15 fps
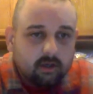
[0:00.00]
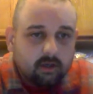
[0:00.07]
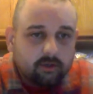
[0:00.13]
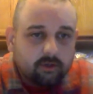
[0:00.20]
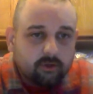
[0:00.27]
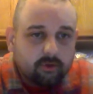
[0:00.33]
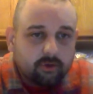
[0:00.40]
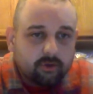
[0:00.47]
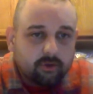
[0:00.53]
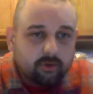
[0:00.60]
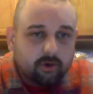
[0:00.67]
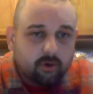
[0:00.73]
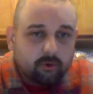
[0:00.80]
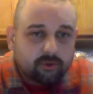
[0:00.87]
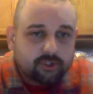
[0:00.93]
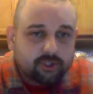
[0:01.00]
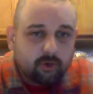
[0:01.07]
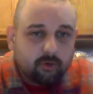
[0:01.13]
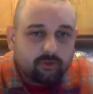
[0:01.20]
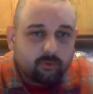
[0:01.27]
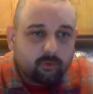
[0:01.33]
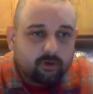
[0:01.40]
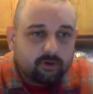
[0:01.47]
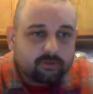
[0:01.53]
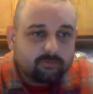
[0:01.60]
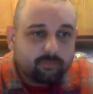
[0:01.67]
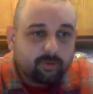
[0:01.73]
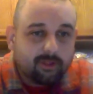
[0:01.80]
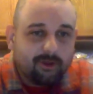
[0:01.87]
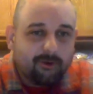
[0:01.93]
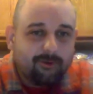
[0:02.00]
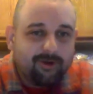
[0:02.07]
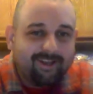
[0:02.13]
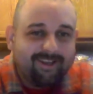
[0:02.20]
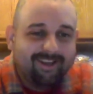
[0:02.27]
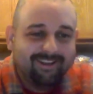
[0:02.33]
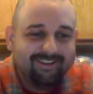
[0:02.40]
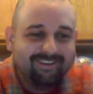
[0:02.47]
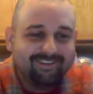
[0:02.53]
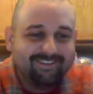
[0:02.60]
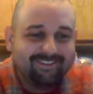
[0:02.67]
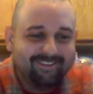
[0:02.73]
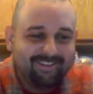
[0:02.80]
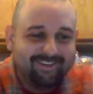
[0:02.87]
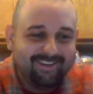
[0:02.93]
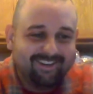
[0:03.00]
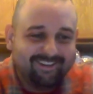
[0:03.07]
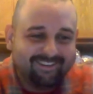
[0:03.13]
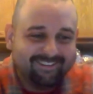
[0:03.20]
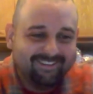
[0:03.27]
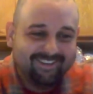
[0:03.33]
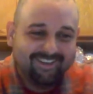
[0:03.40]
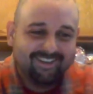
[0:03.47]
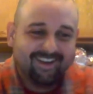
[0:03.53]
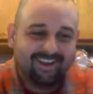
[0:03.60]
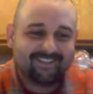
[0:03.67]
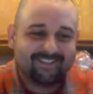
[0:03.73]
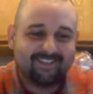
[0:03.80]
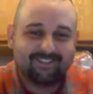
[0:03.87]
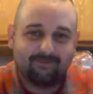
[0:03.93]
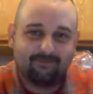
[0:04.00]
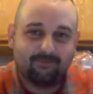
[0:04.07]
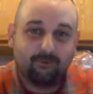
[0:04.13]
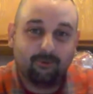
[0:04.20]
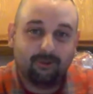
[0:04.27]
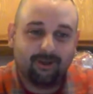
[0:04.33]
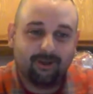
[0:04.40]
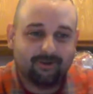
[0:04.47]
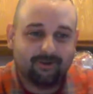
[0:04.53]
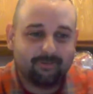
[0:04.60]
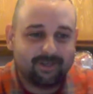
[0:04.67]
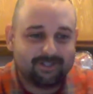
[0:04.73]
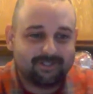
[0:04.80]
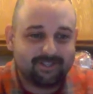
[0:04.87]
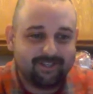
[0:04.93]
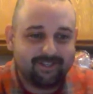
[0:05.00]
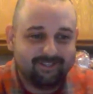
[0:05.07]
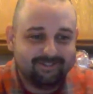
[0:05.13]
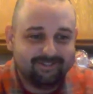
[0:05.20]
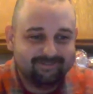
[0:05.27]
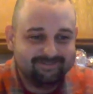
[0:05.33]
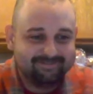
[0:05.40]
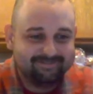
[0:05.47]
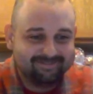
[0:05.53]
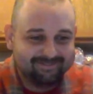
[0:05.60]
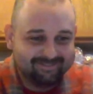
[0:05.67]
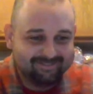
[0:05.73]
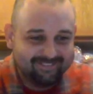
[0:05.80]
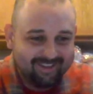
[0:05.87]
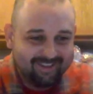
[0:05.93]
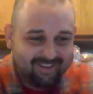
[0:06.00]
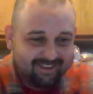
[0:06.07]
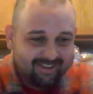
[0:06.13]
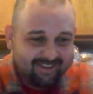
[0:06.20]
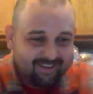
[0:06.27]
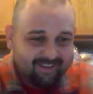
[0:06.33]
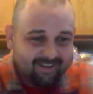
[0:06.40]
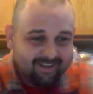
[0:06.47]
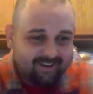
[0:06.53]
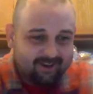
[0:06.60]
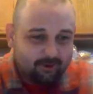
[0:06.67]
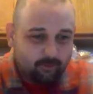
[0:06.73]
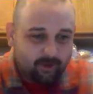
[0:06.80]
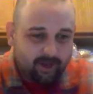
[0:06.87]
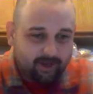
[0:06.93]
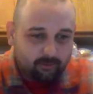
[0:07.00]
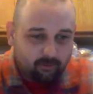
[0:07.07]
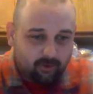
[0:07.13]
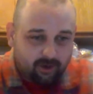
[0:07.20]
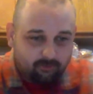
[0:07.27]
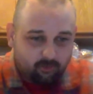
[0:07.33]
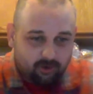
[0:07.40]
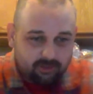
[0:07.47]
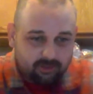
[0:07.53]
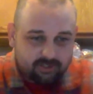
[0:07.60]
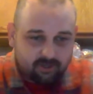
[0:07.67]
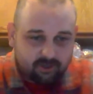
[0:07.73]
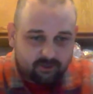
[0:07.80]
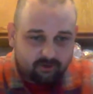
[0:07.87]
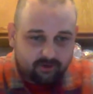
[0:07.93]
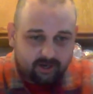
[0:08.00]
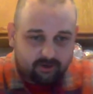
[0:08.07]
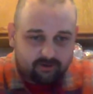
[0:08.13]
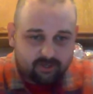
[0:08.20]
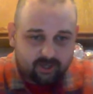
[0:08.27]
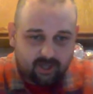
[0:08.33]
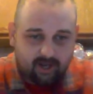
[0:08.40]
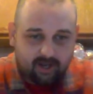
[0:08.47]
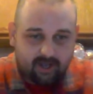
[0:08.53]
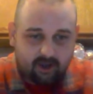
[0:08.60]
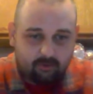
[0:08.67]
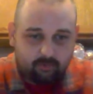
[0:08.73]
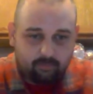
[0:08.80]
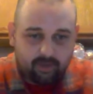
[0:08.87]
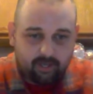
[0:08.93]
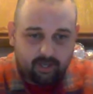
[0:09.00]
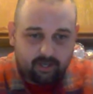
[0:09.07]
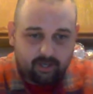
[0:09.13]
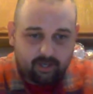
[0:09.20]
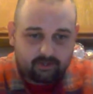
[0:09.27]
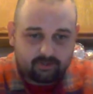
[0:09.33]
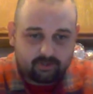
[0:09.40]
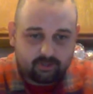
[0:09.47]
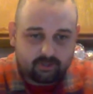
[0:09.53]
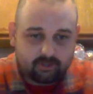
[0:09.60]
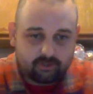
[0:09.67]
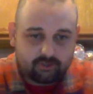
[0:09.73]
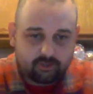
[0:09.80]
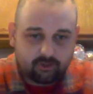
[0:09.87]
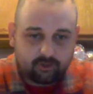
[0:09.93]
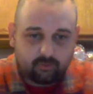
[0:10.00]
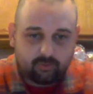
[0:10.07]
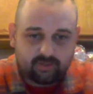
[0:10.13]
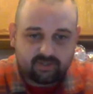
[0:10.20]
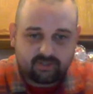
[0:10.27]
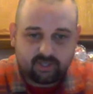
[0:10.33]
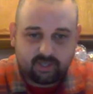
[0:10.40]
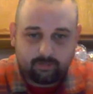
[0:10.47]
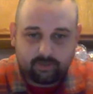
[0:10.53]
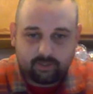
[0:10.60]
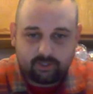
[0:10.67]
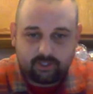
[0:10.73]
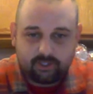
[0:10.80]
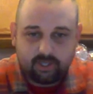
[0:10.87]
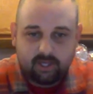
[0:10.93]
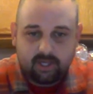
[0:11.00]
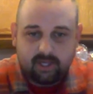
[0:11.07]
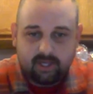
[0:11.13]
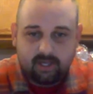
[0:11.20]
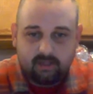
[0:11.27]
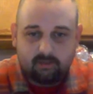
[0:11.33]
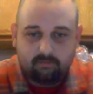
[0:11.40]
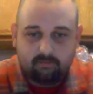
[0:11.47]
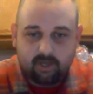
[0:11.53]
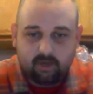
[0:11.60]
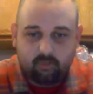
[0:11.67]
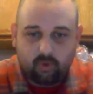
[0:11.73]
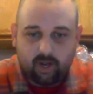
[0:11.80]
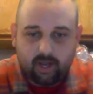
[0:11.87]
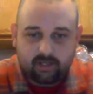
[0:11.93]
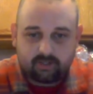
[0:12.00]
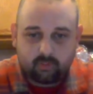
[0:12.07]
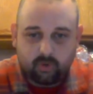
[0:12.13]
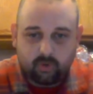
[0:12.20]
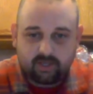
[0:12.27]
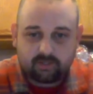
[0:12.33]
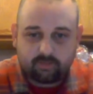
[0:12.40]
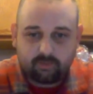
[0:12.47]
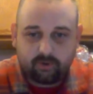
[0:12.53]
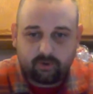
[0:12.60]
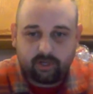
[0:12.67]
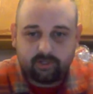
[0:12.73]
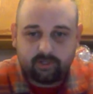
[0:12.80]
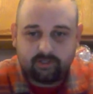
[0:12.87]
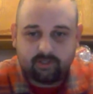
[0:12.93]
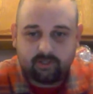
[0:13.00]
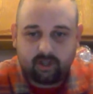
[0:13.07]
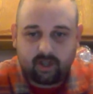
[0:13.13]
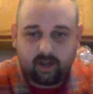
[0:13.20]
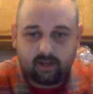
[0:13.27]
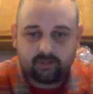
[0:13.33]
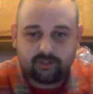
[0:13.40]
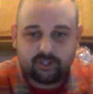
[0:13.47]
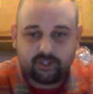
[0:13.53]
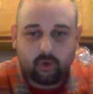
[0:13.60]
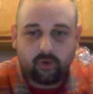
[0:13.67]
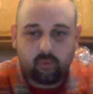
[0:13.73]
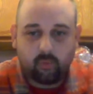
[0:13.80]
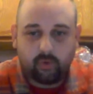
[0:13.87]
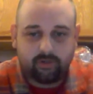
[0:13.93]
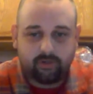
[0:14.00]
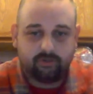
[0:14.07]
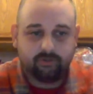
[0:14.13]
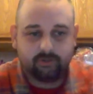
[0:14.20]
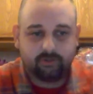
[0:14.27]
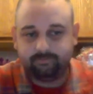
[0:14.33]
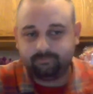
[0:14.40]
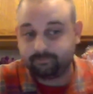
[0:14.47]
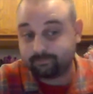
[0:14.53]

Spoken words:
You could do a whole show on the wonders of baloney. Yeah, that's because I'm full of it, BC. Wayne, wife wants an underground tank. How big is the concern with seepage in the Midwest, wet springs and snowy winters?